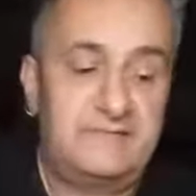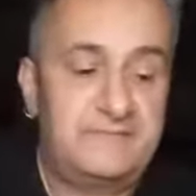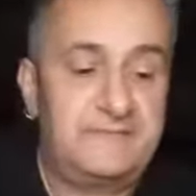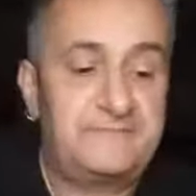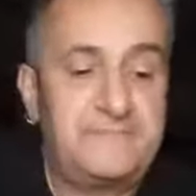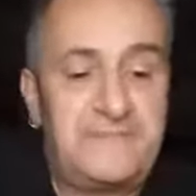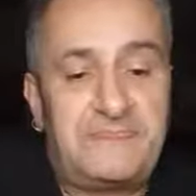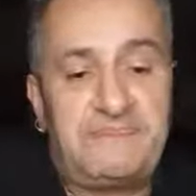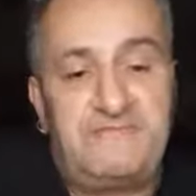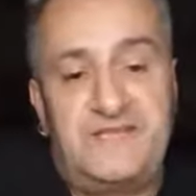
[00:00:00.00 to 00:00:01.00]
So
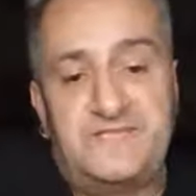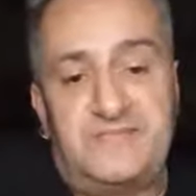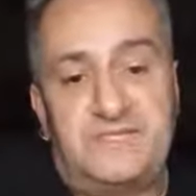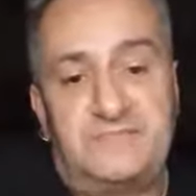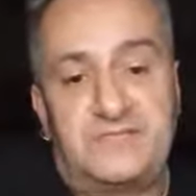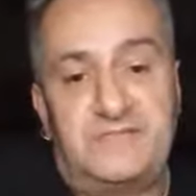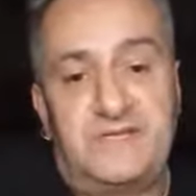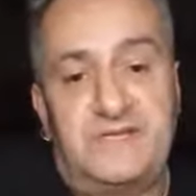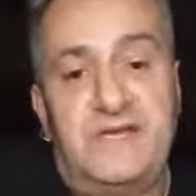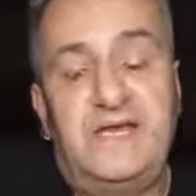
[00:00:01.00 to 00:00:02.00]
that's another
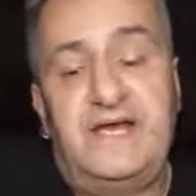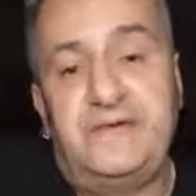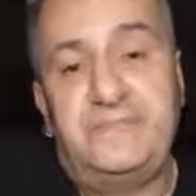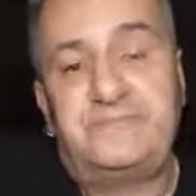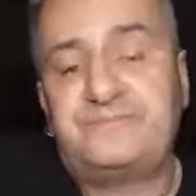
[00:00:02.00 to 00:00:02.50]
possibility. Anyway,